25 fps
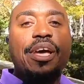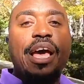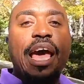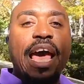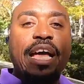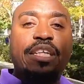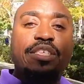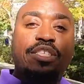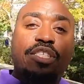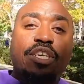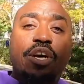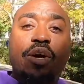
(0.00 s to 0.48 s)

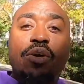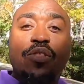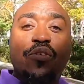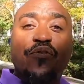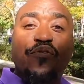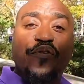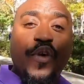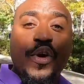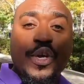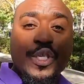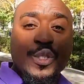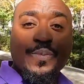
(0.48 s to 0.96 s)
And so the
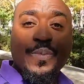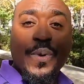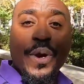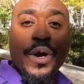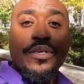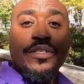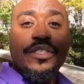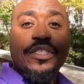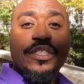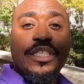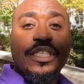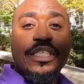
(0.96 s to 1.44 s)
first
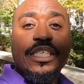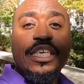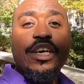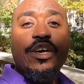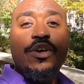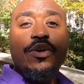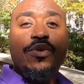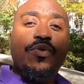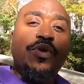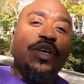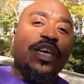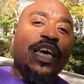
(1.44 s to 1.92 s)
person
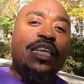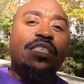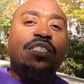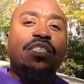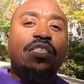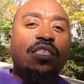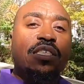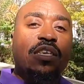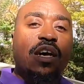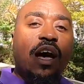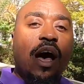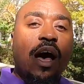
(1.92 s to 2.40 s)
who gets
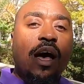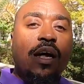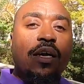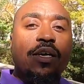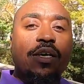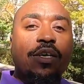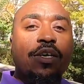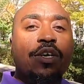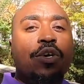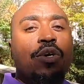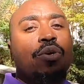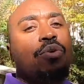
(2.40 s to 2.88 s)
the
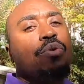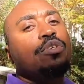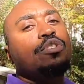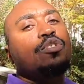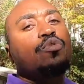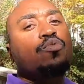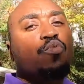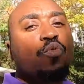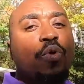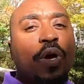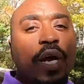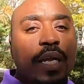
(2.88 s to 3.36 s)
honor, who has
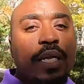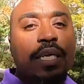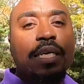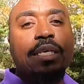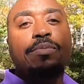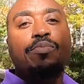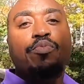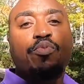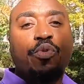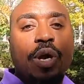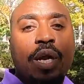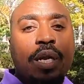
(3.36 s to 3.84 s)

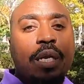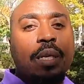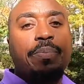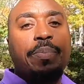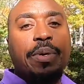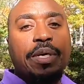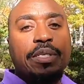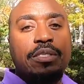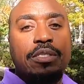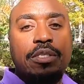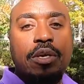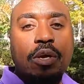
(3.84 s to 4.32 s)
really
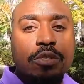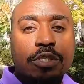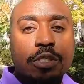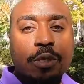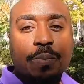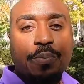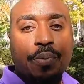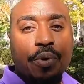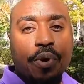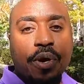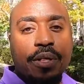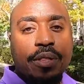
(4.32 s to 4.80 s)
been so
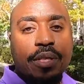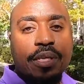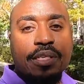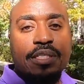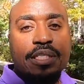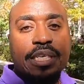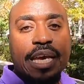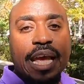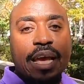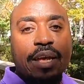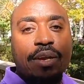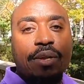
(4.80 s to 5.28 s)
supportive of the
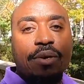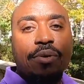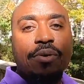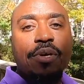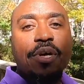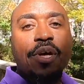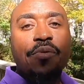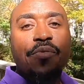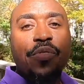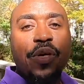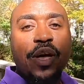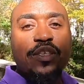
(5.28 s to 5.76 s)
channel
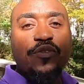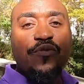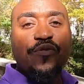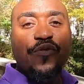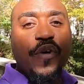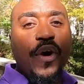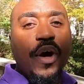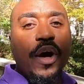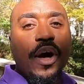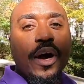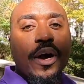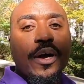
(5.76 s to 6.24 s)
thus
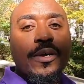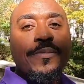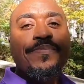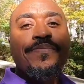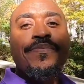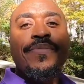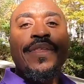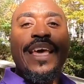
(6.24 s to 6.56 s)
far,